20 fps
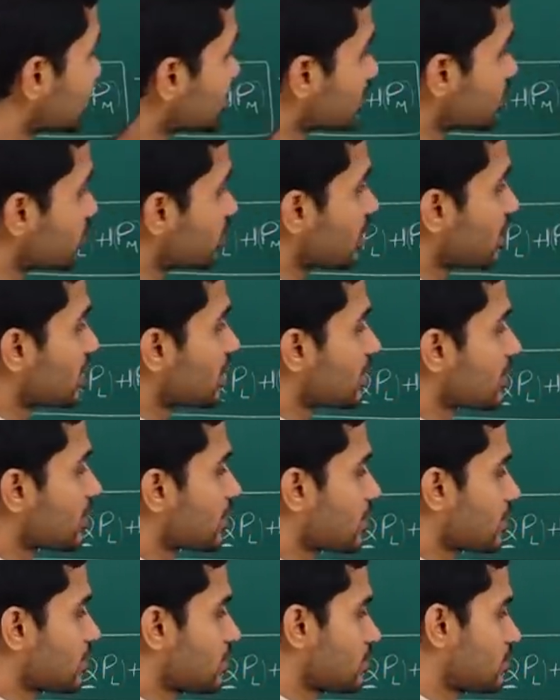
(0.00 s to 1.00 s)
this mirror?
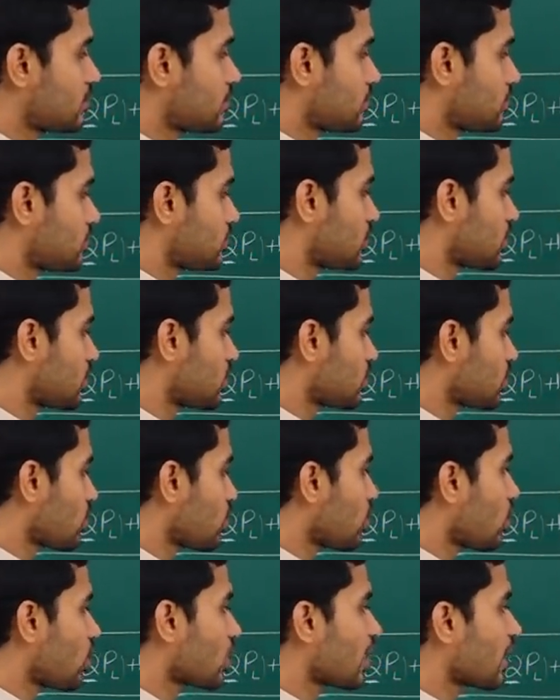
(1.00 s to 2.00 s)
It is a
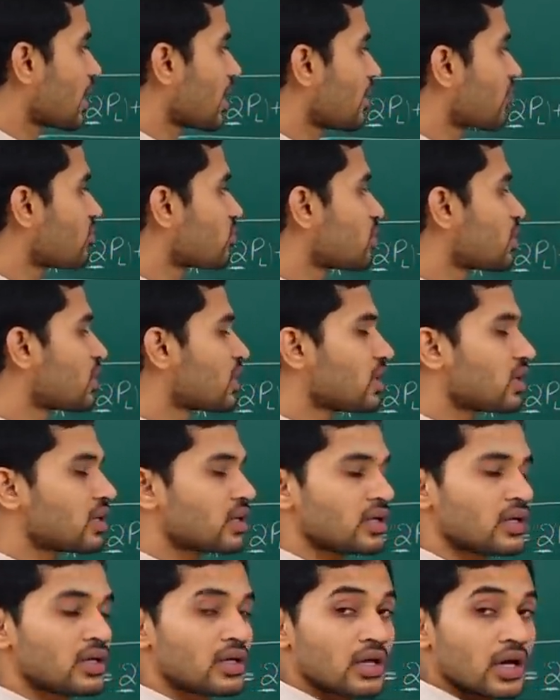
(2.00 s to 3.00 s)
concave mirror
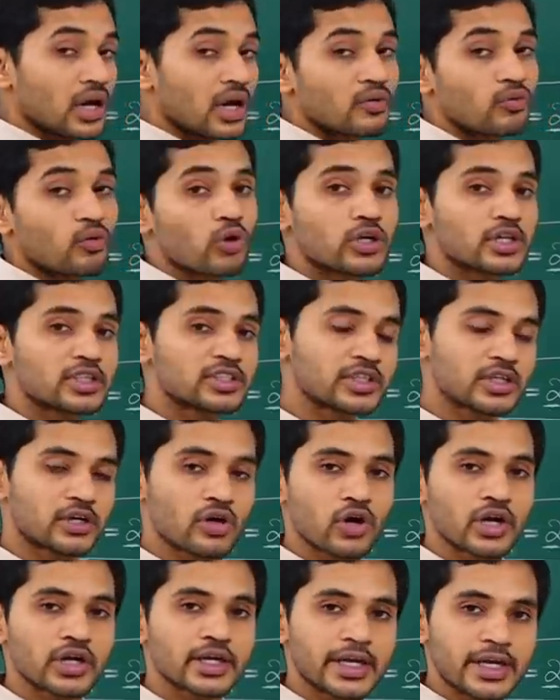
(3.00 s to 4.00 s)
and what does a
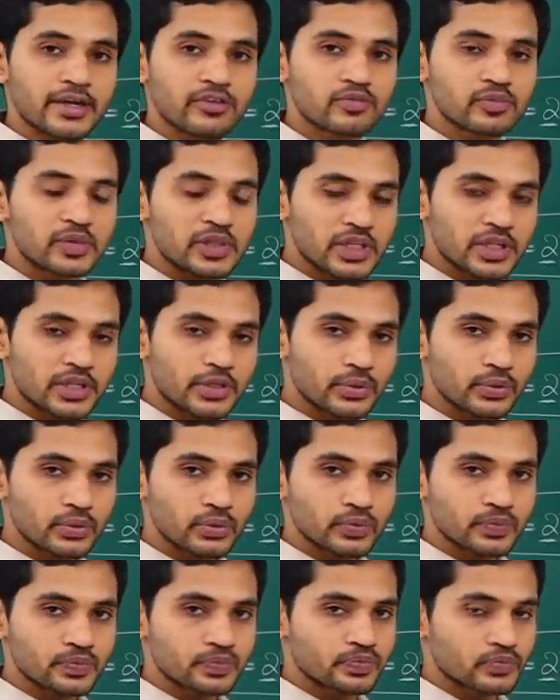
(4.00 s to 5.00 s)
concave mirror do?
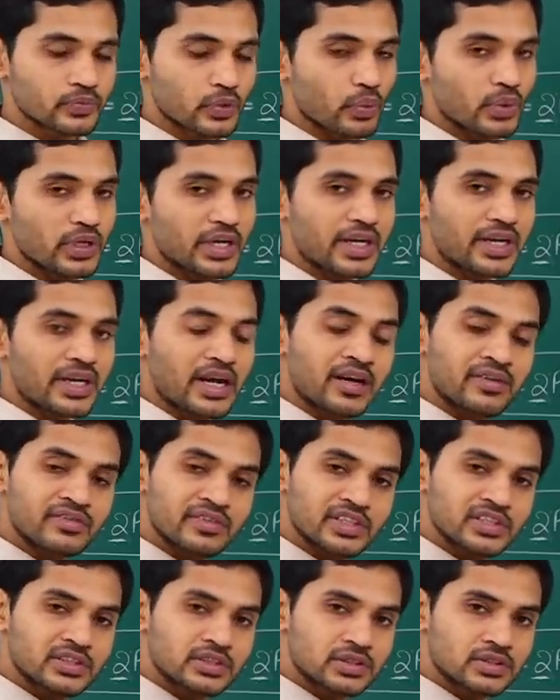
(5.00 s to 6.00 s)
Will it
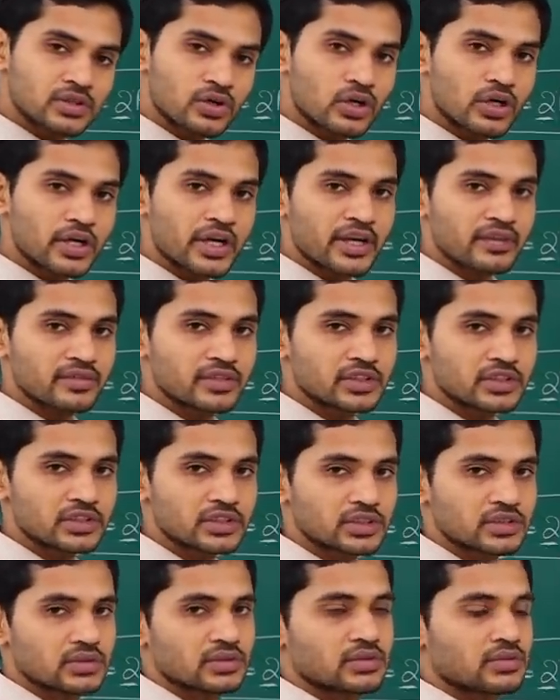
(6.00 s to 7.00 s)
converge or diverge?
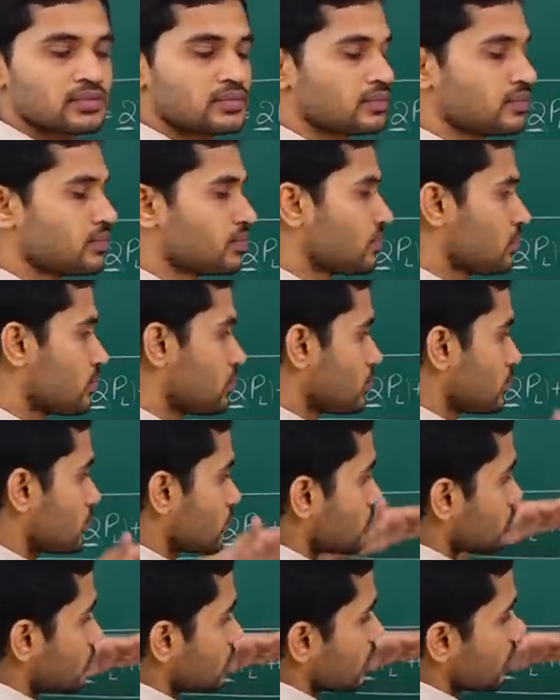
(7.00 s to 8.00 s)

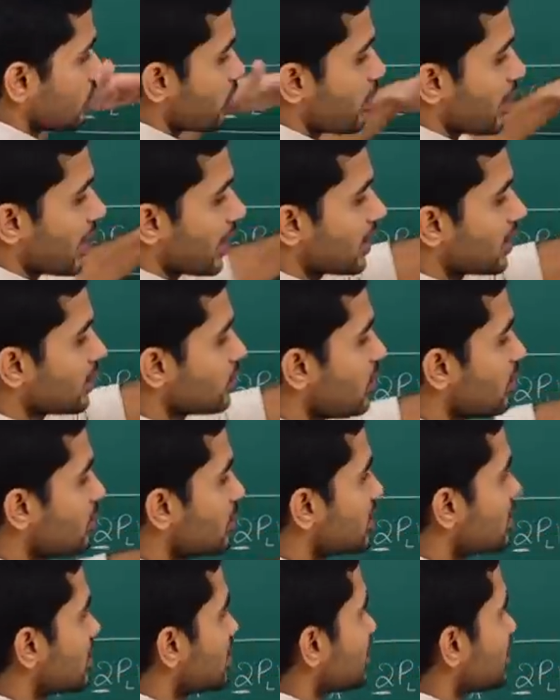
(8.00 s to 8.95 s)
If a parallel beam is